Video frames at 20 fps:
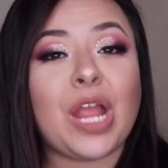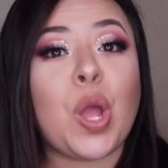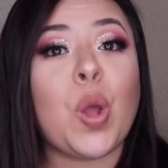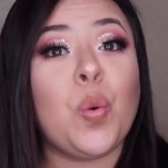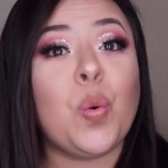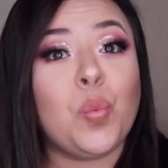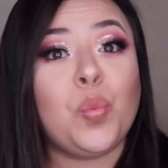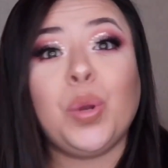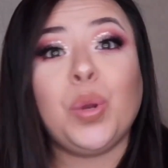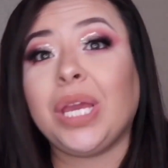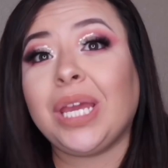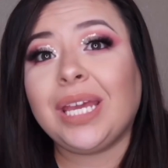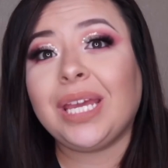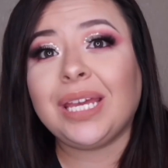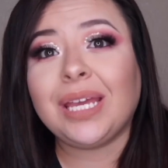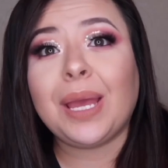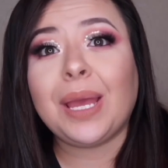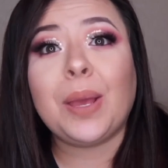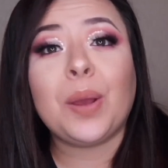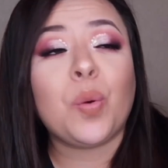
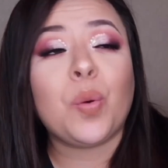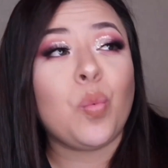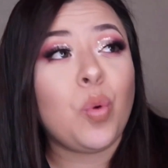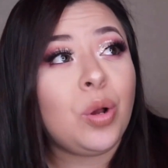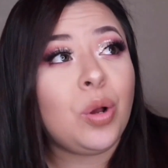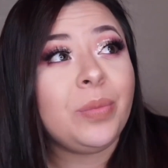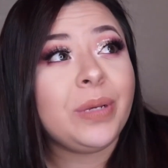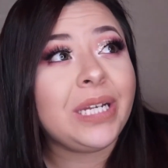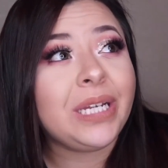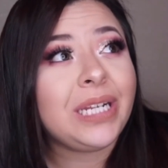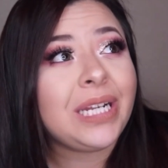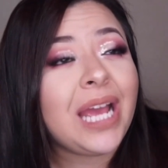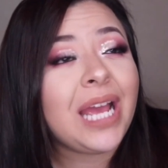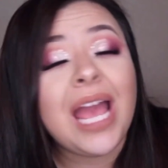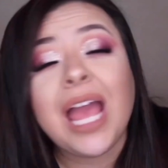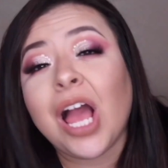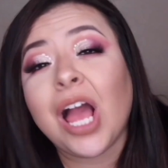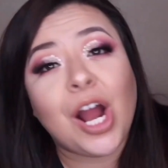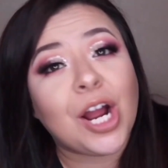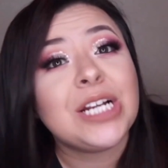We, women,
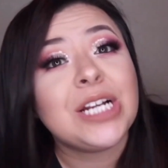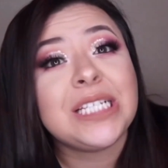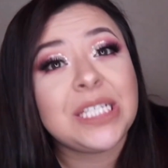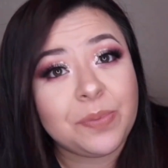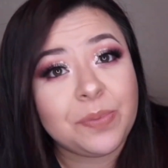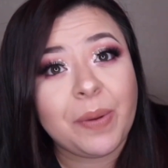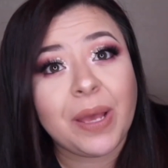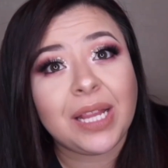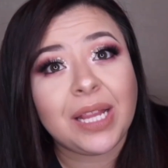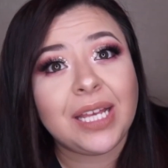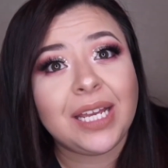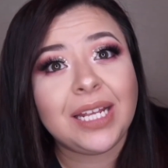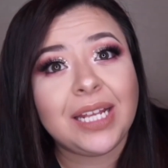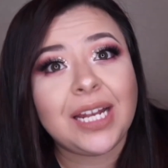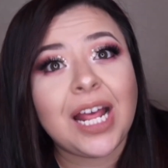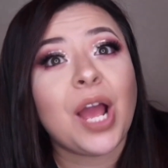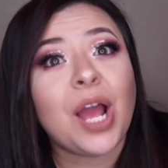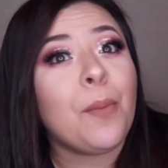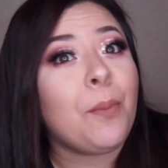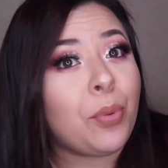are
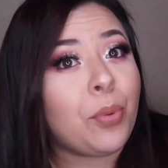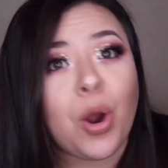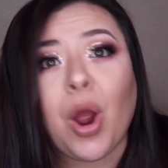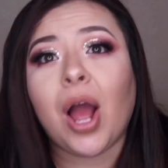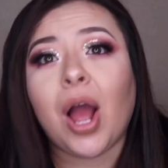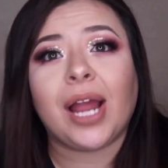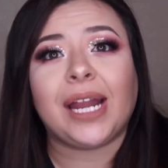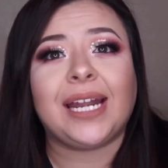spelling Prague